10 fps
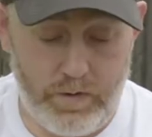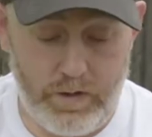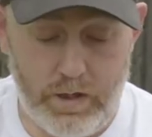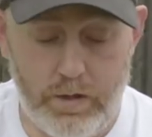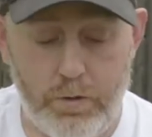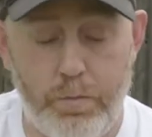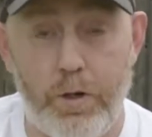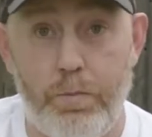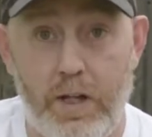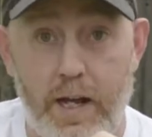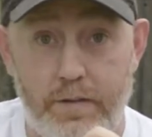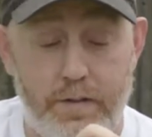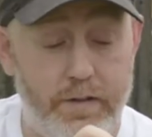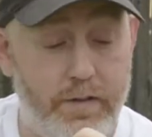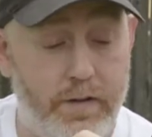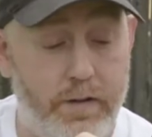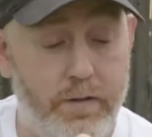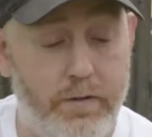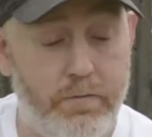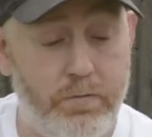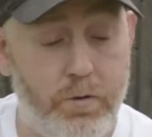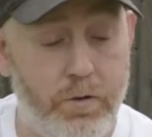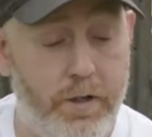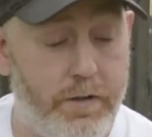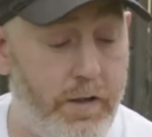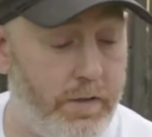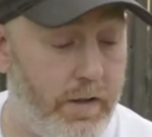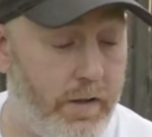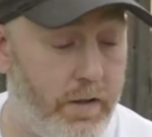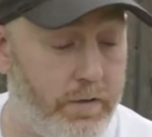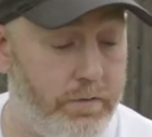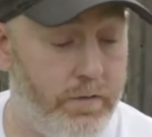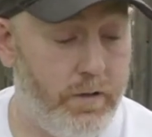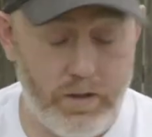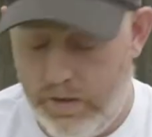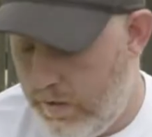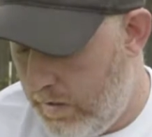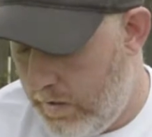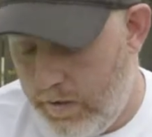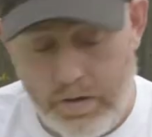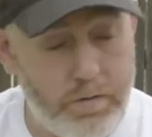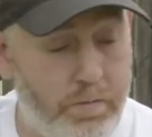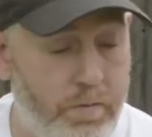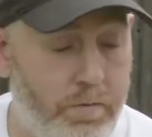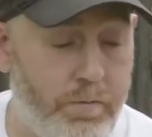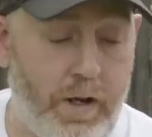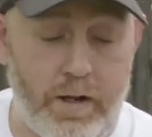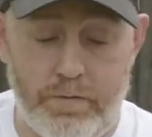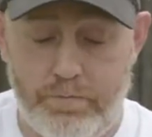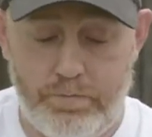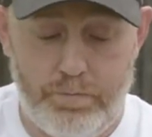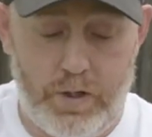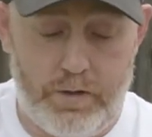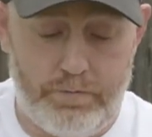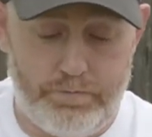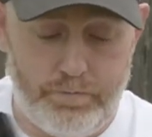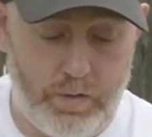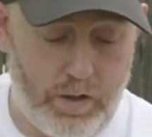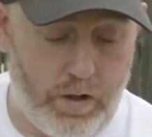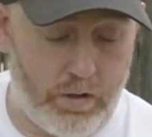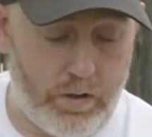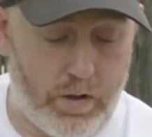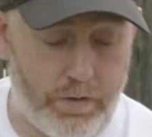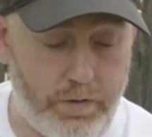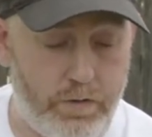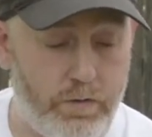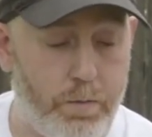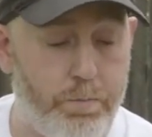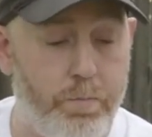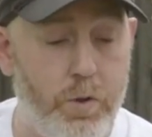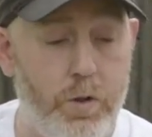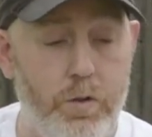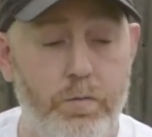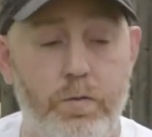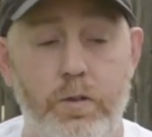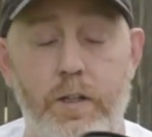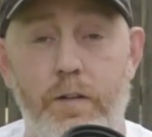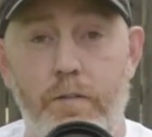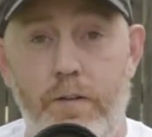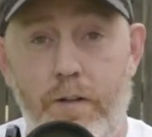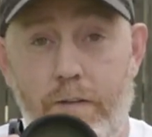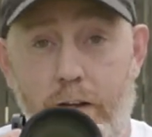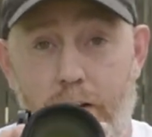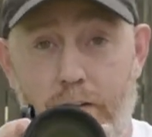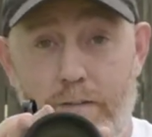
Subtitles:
Got a little bit of plastic there. Go ahead and take that off. Man, but all in all, this is a beautiful lens. Look at that.